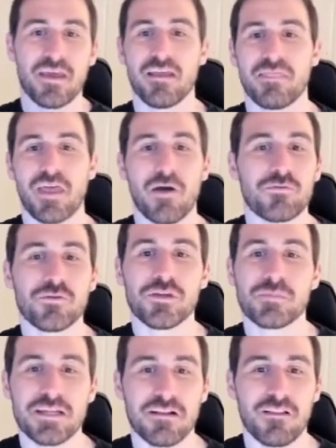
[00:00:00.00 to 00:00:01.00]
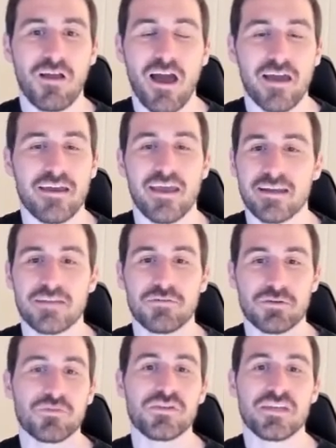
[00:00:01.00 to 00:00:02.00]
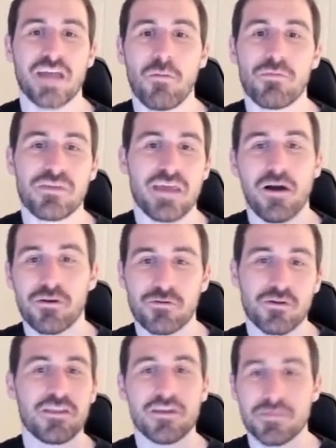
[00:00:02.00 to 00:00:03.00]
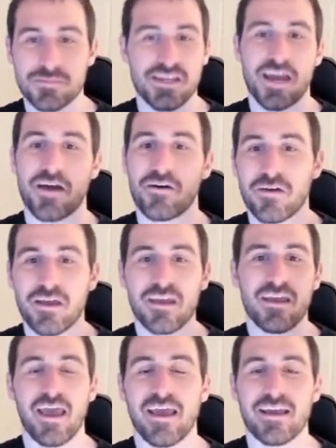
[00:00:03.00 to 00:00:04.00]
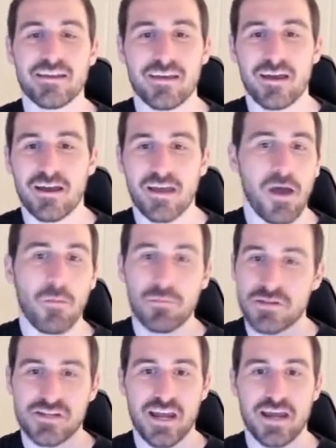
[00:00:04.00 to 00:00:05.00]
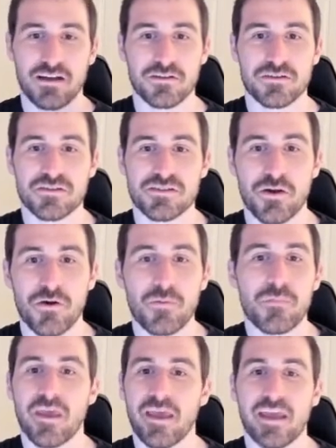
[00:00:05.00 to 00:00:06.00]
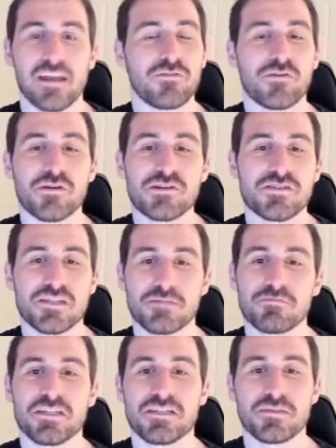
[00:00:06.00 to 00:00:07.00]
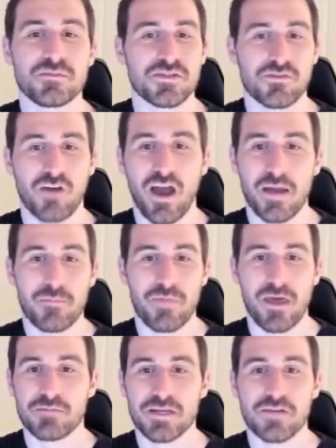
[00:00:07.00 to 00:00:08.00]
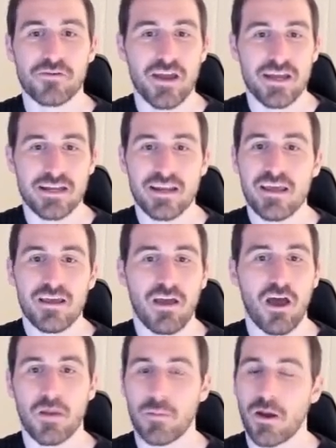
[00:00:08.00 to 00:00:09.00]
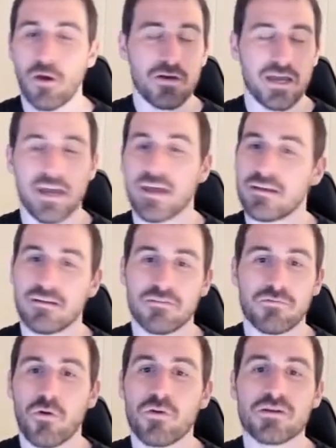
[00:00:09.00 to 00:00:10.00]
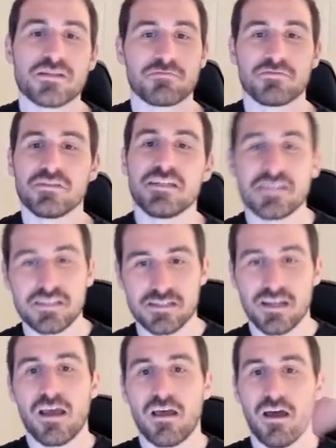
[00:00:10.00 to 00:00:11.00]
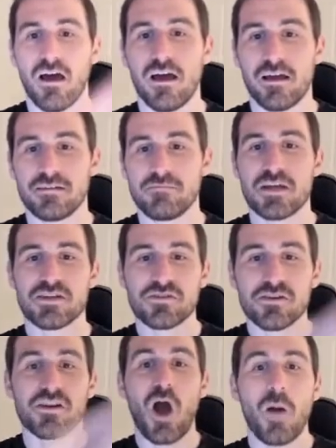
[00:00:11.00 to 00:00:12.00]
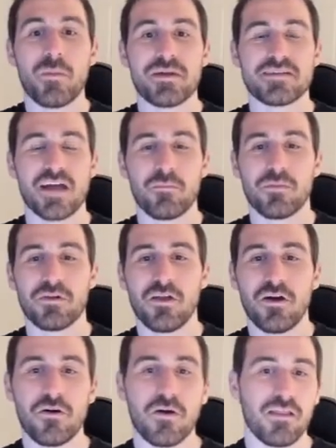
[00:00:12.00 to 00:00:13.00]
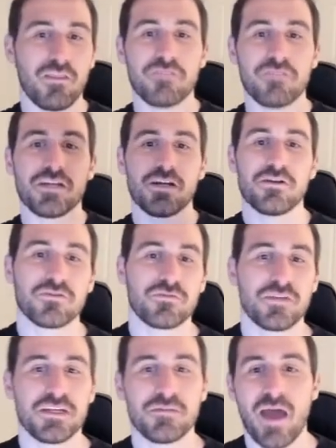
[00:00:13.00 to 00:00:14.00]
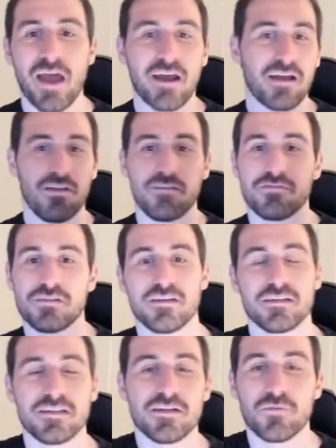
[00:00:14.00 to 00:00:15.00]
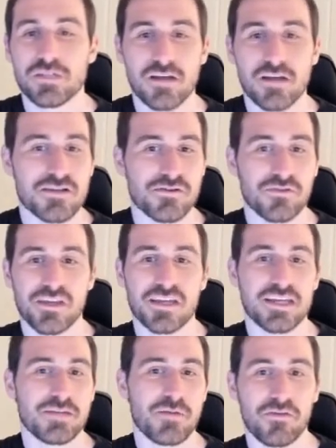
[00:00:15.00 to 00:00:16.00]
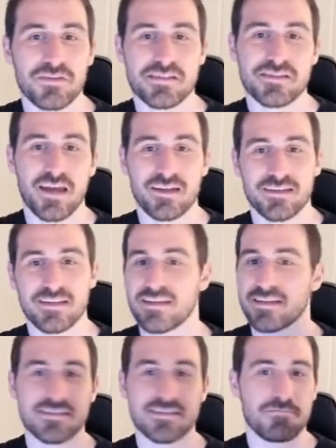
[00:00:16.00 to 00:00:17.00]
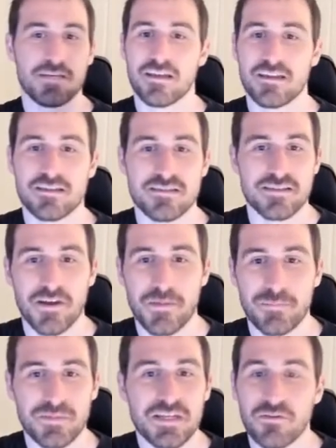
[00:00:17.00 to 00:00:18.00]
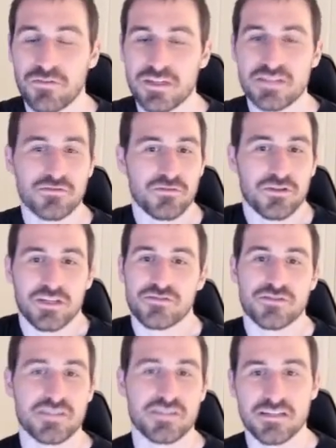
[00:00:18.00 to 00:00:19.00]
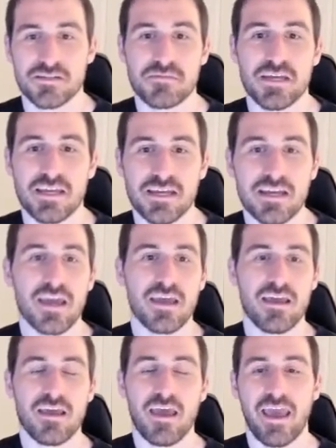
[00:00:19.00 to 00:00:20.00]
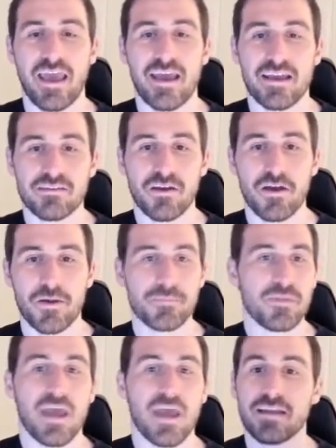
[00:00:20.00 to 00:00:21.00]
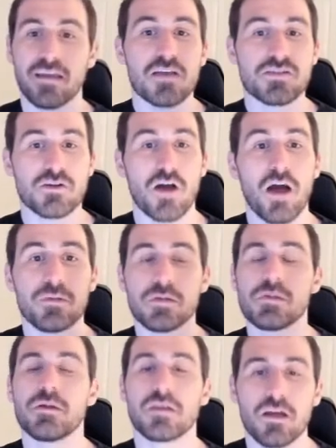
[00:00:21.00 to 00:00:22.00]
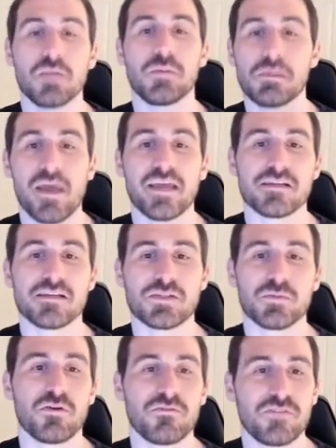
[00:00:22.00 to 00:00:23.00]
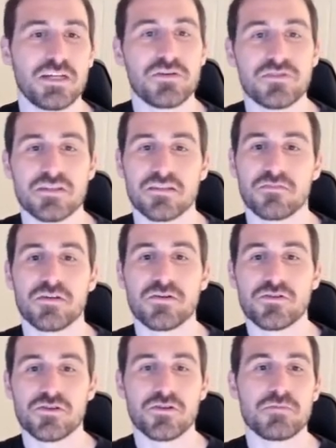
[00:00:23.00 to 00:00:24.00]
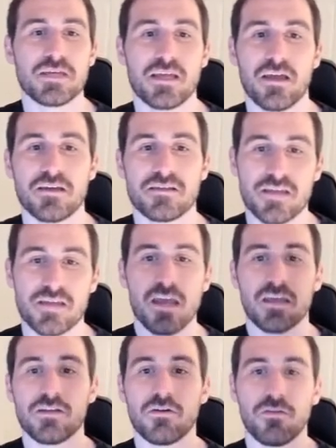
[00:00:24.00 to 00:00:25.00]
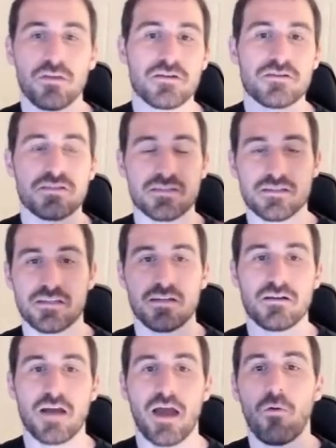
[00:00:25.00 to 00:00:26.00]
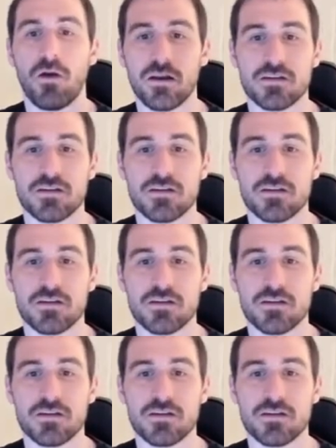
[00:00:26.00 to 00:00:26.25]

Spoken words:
That would really mean a lot, and it would really help the algorithms out and help the channel. So, and if you're interested, please subscribe. That'd be great. And of course, please make sure to comment down below. I'd love to hear your feedback. I'd love to hear what you guys are thinking about these kind of gigs, because these are really interesting to me. And yeah, so I'm going to be making some more videos in the future, because I want